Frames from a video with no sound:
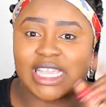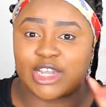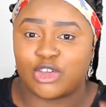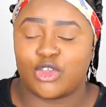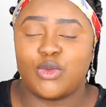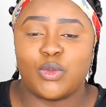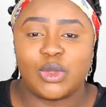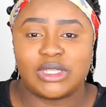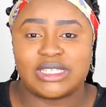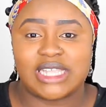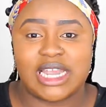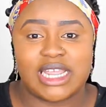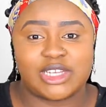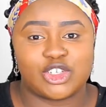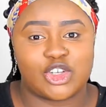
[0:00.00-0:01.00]
I do want
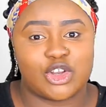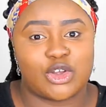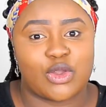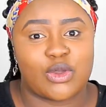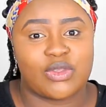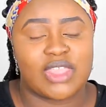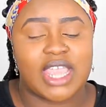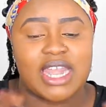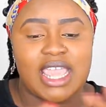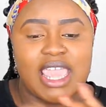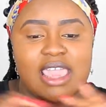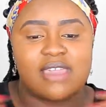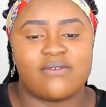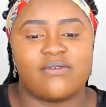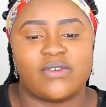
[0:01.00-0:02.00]
to let you know that
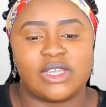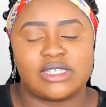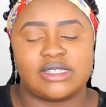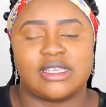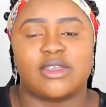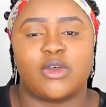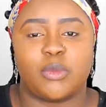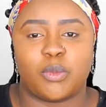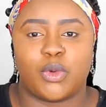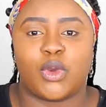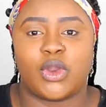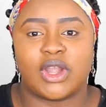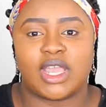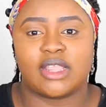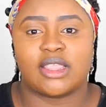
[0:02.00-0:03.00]
every single
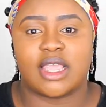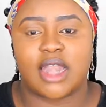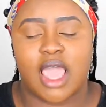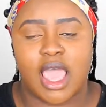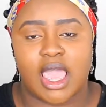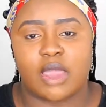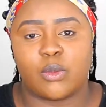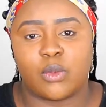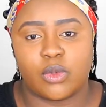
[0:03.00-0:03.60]
product that I